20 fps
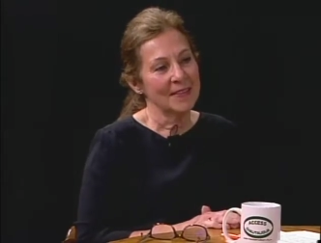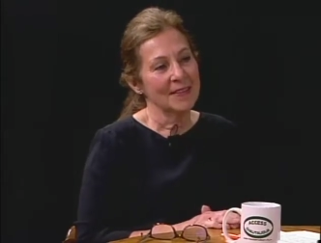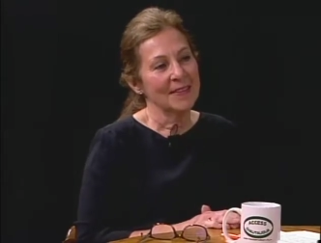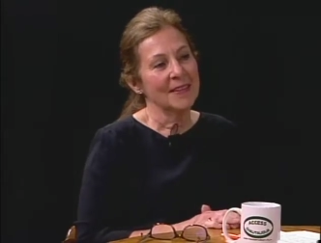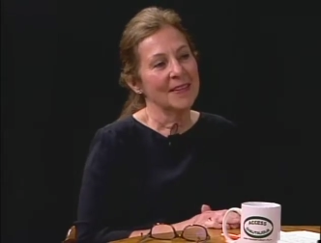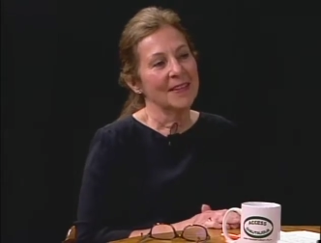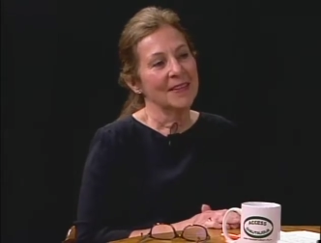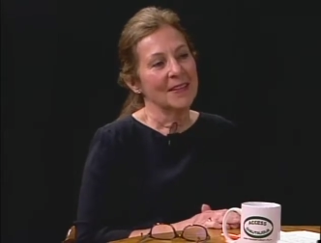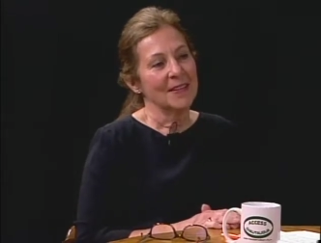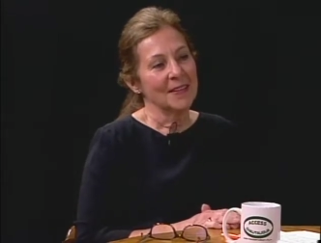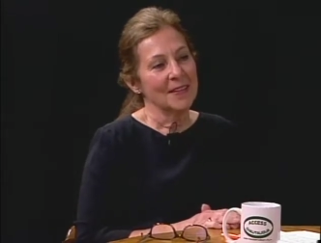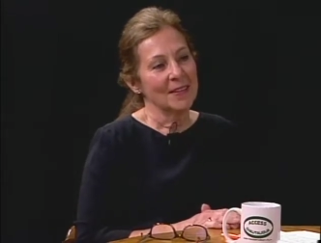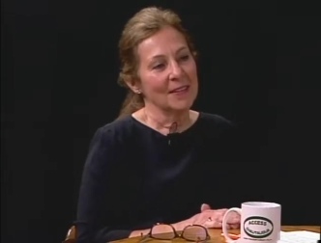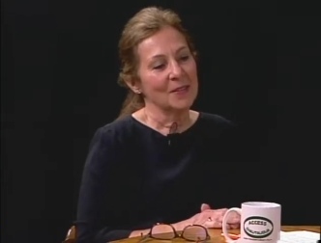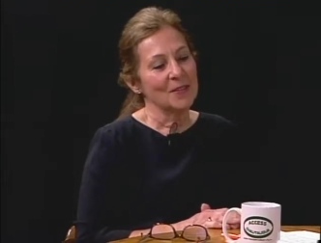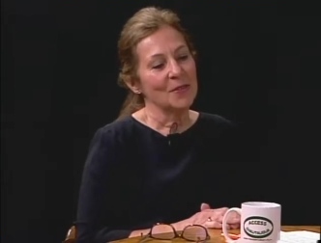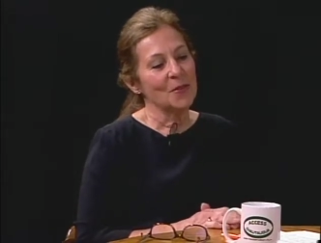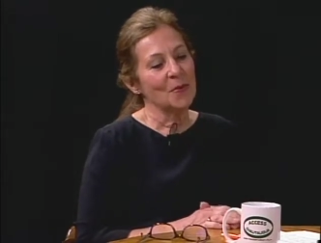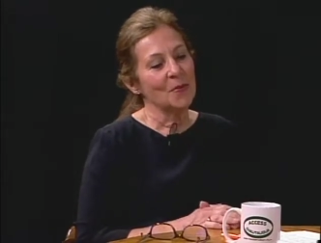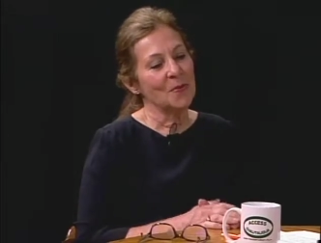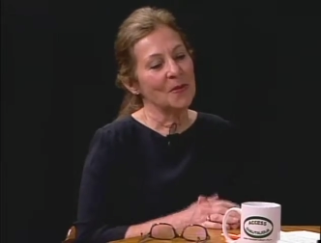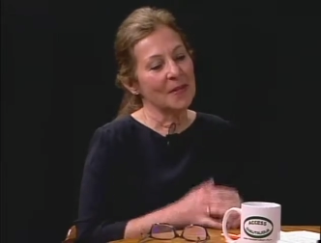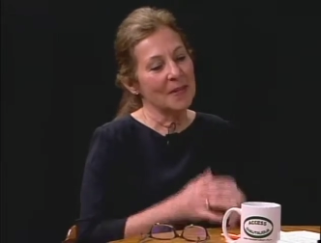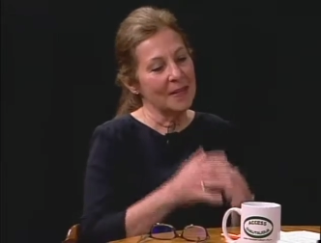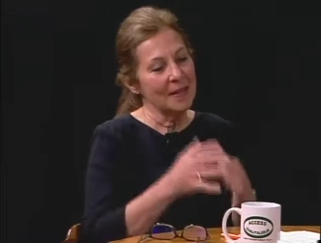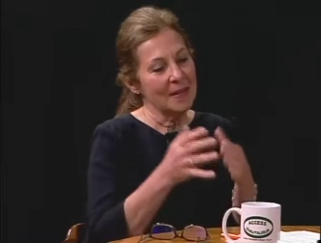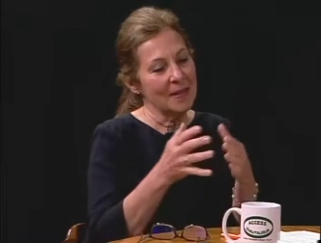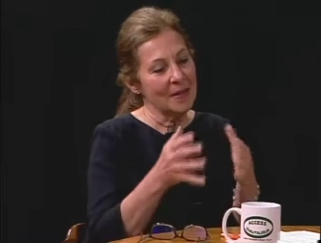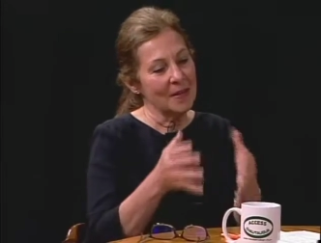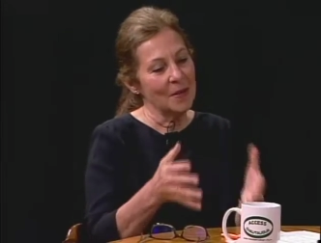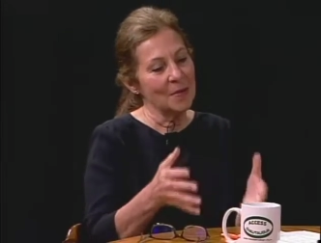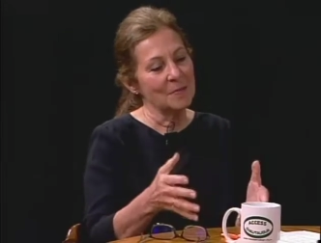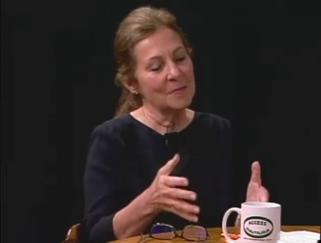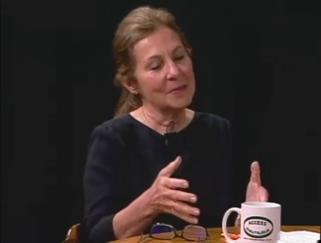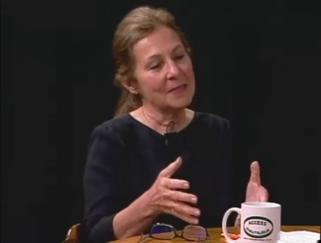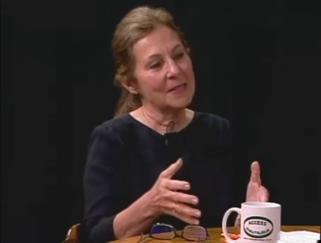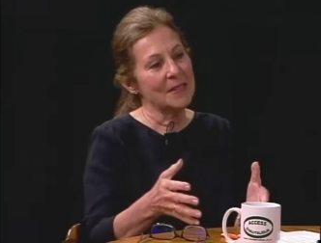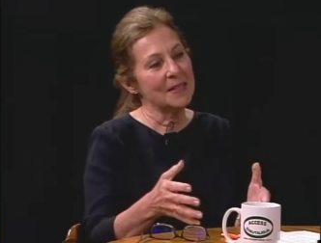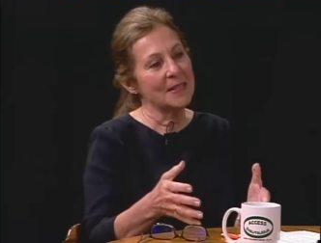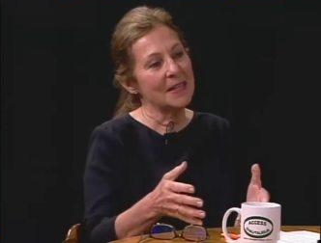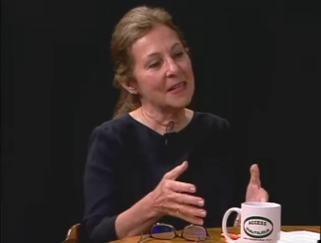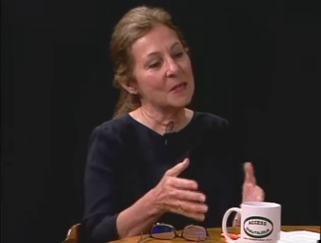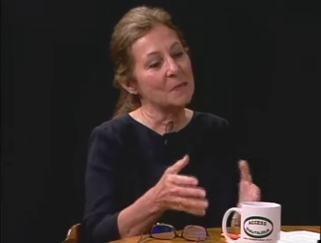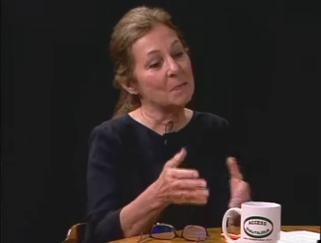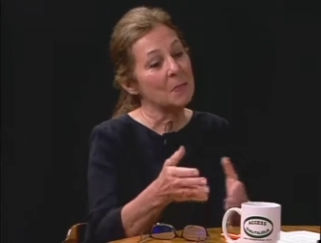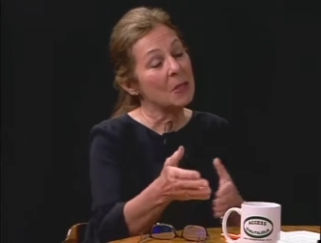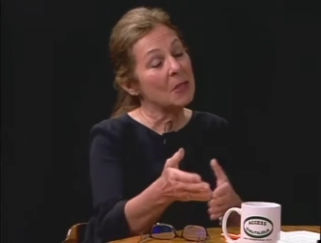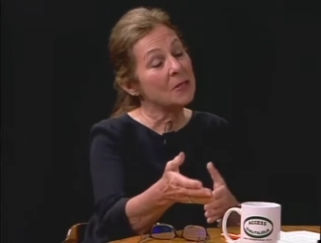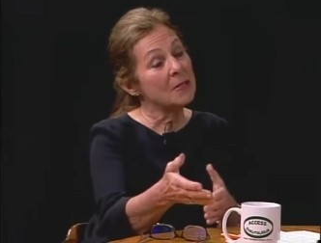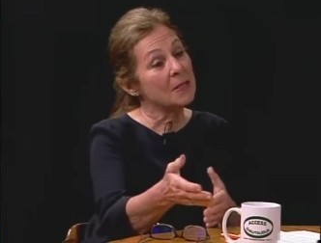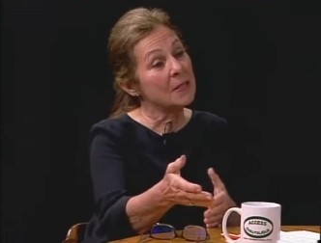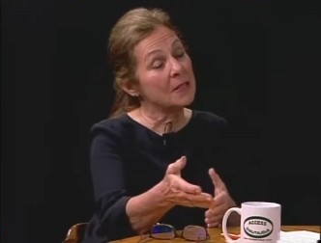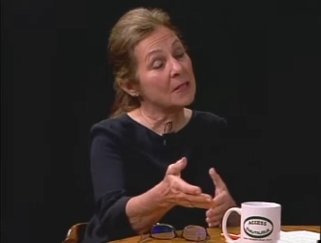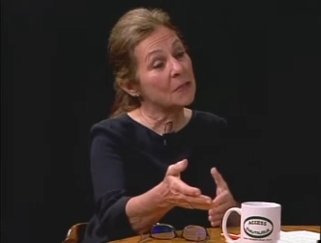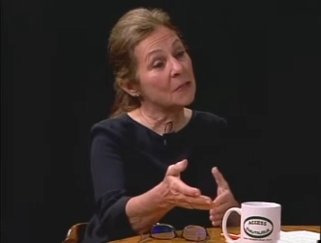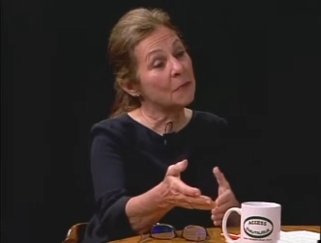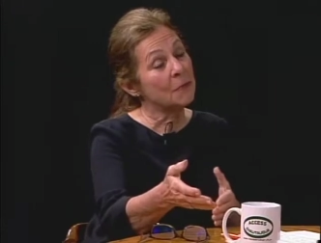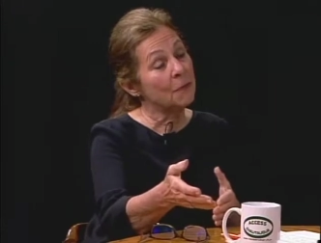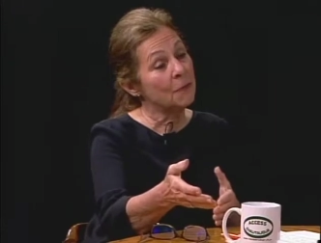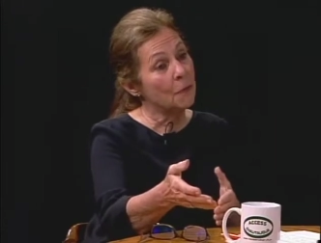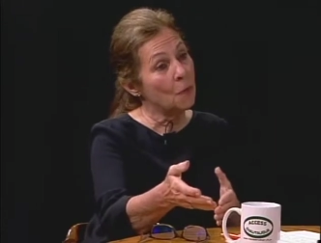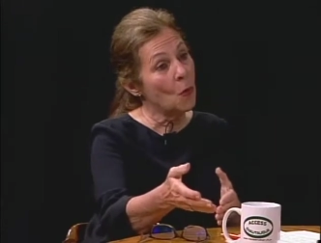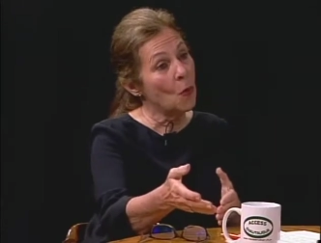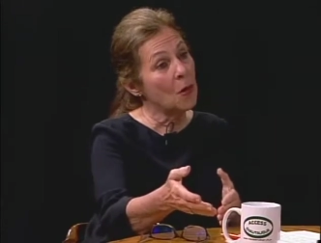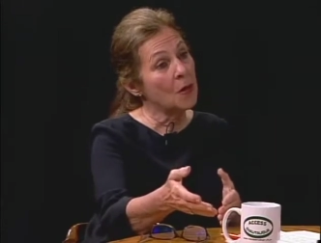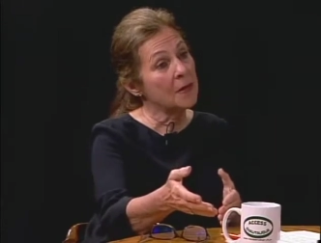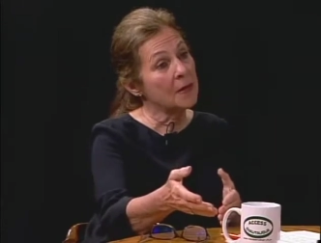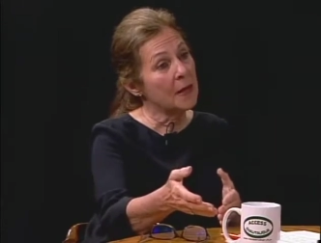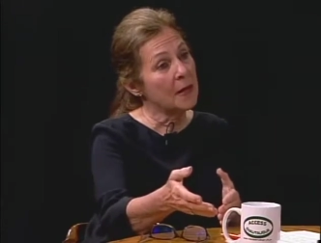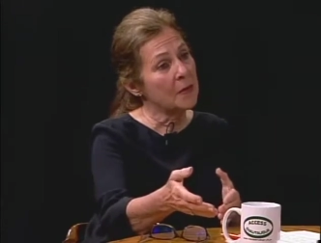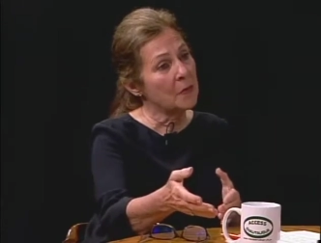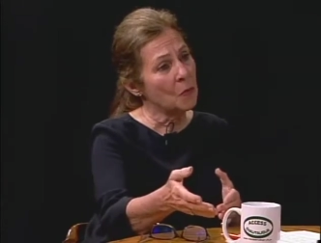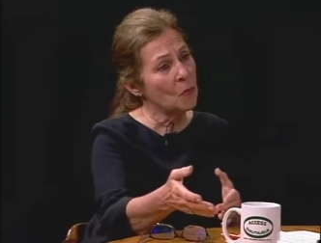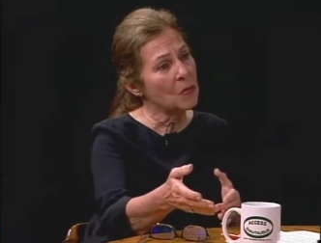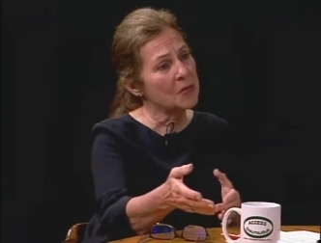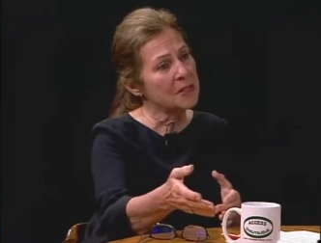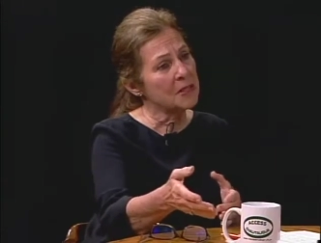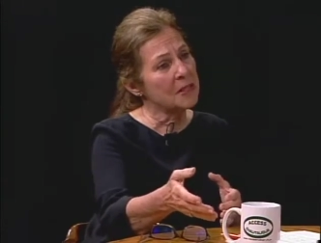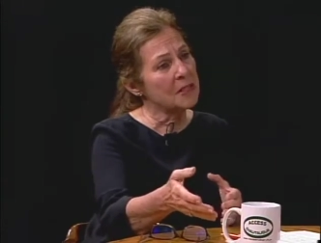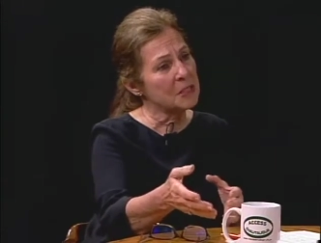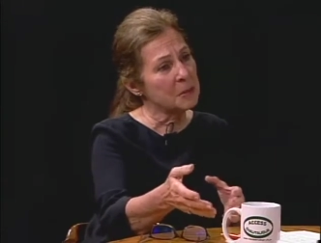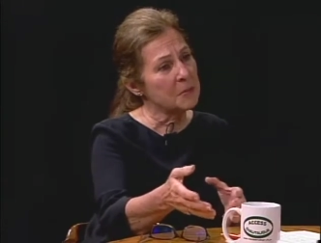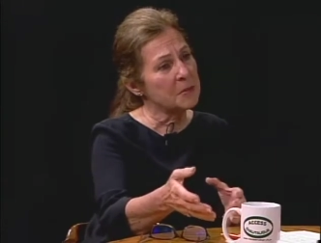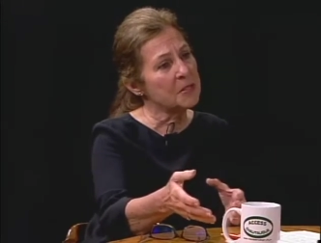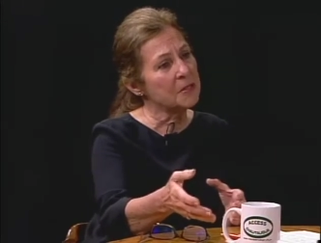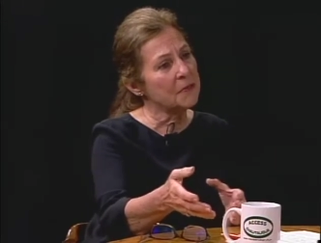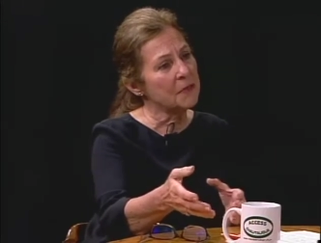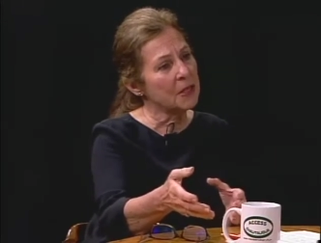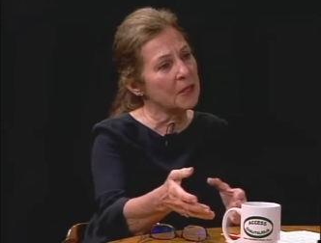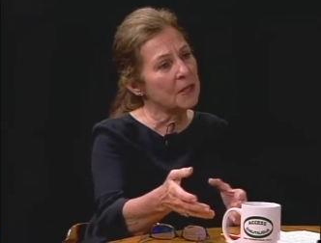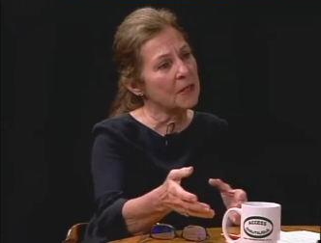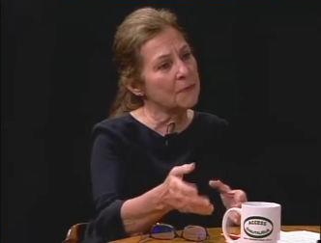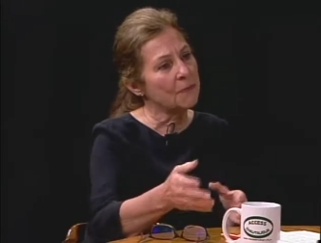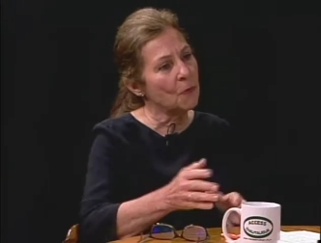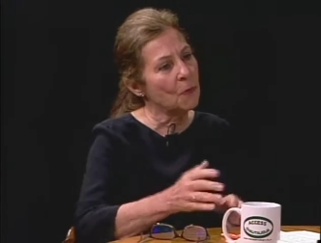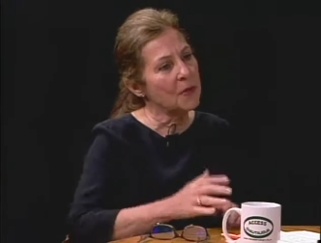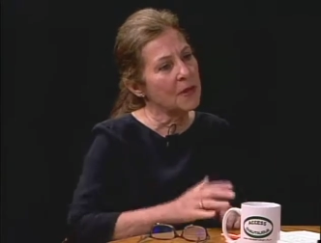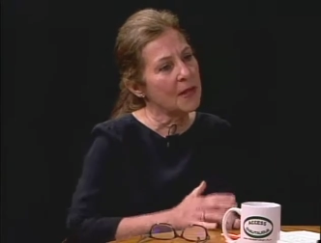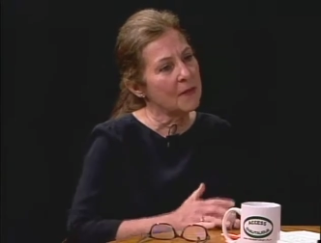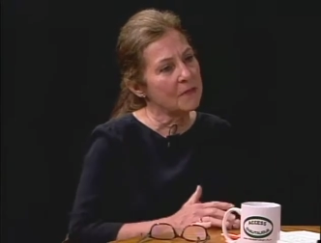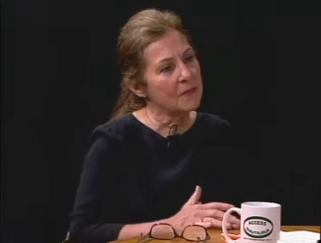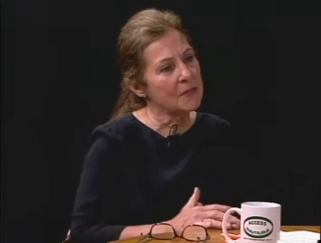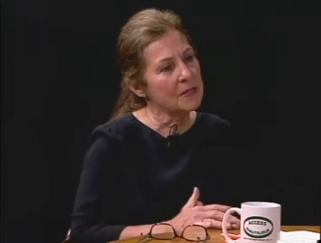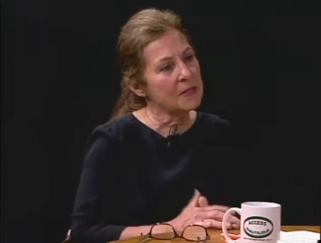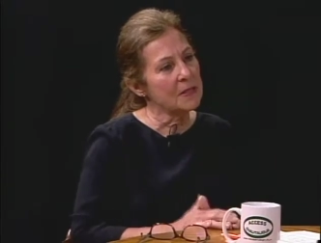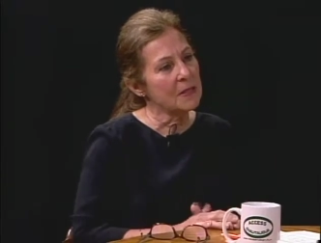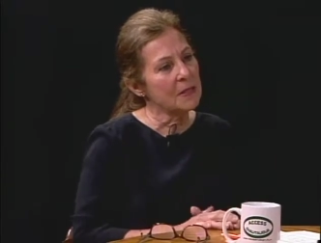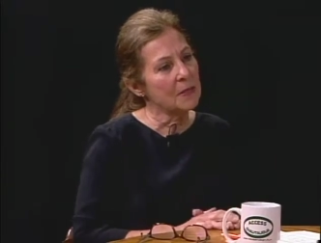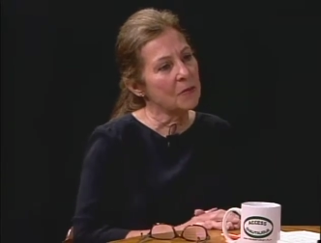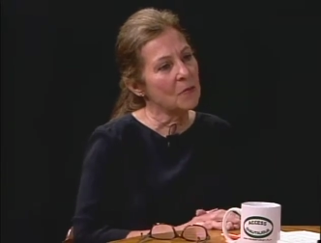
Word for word: right so he comes and he builds this for wasn't it specifically it was, for that visit it